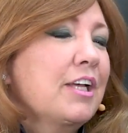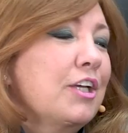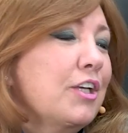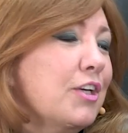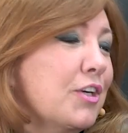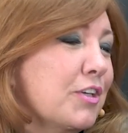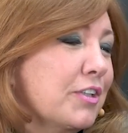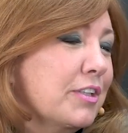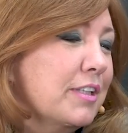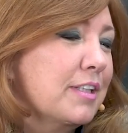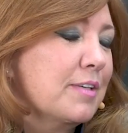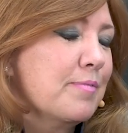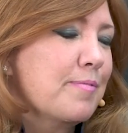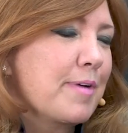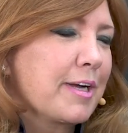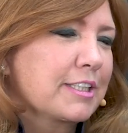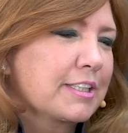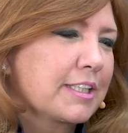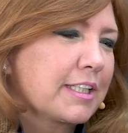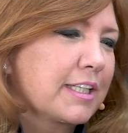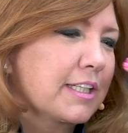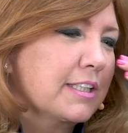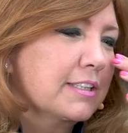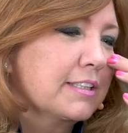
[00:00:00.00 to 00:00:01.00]
And the
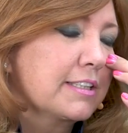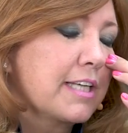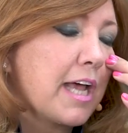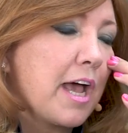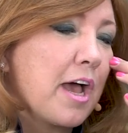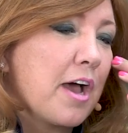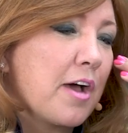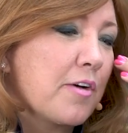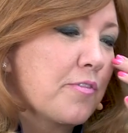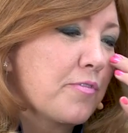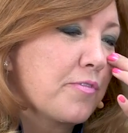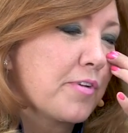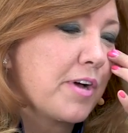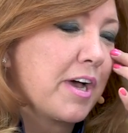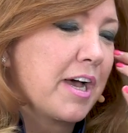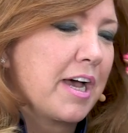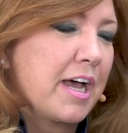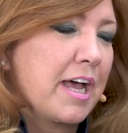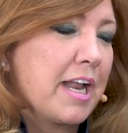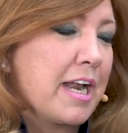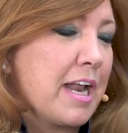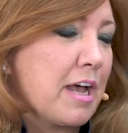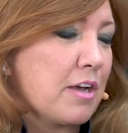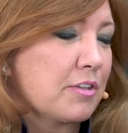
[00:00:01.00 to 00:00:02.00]
Mexicans have
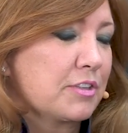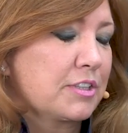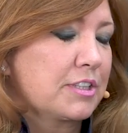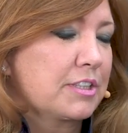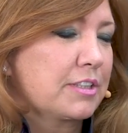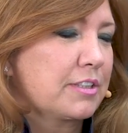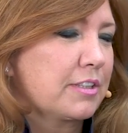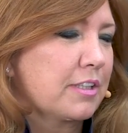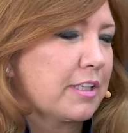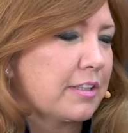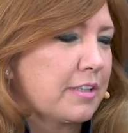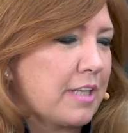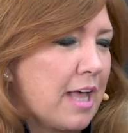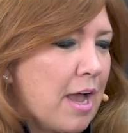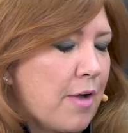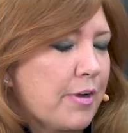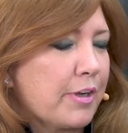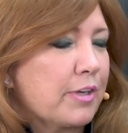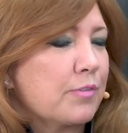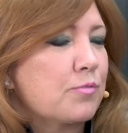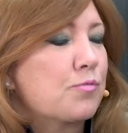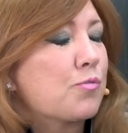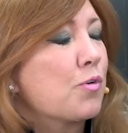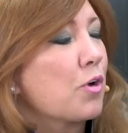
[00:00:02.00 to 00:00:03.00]
announced
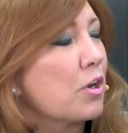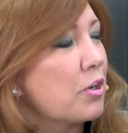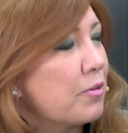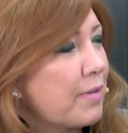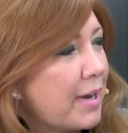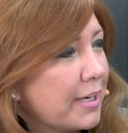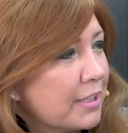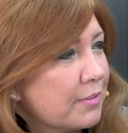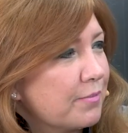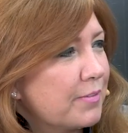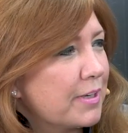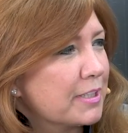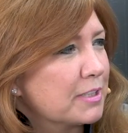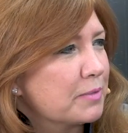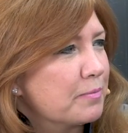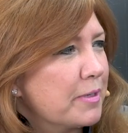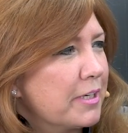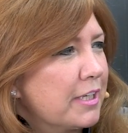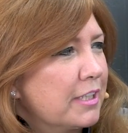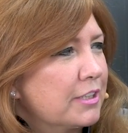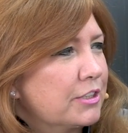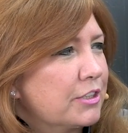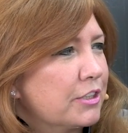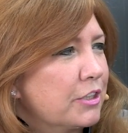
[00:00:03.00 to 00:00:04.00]
allowing foreign direct
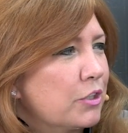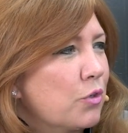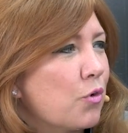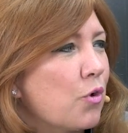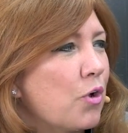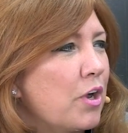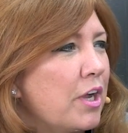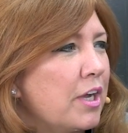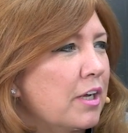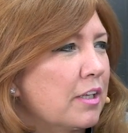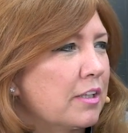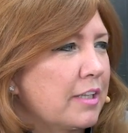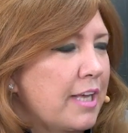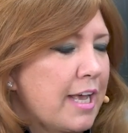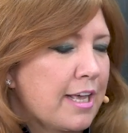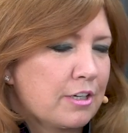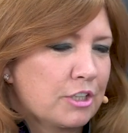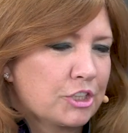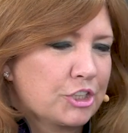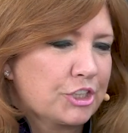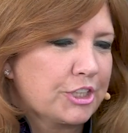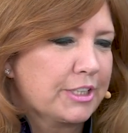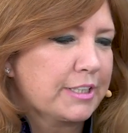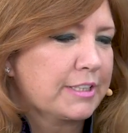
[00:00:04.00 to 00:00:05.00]
investment into the oil
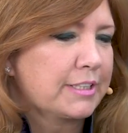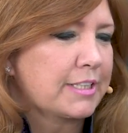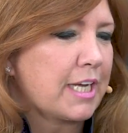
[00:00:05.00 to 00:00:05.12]
energy